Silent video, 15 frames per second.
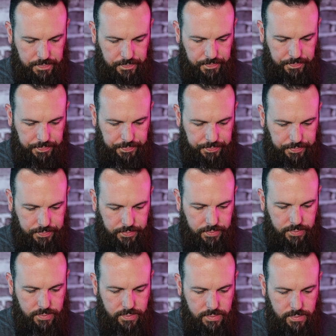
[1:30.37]

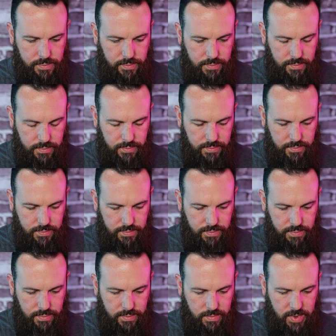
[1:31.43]

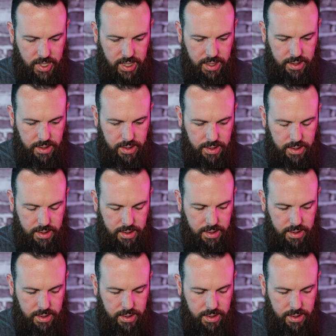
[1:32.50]
No one is speaking in this clip.